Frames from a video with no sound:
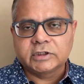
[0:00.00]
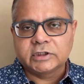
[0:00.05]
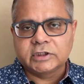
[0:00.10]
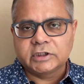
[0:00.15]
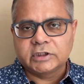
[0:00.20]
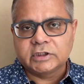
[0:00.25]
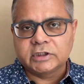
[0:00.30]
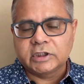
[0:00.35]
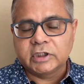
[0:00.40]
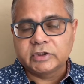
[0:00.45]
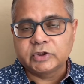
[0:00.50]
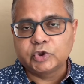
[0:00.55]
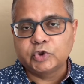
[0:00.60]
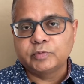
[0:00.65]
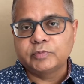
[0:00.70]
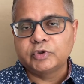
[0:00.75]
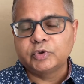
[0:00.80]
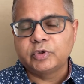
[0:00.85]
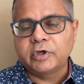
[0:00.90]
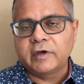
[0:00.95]
It
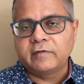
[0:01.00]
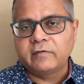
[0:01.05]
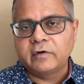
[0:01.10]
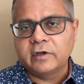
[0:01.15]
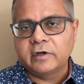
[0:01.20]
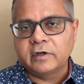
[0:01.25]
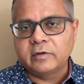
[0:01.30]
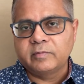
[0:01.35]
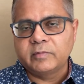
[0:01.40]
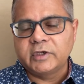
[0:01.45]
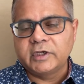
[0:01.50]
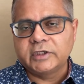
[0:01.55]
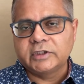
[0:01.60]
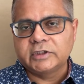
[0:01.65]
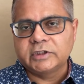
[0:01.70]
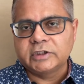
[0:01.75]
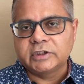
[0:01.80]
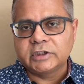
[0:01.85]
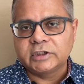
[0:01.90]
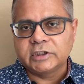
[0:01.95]
assumes you have done a
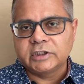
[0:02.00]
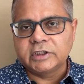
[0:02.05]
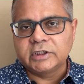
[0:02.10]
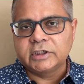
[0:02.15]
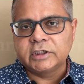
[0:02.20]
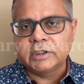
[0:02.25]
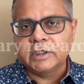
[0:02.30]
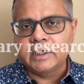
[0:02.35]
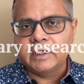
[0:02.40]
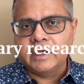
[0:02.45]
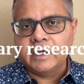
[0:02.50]
PhD degree,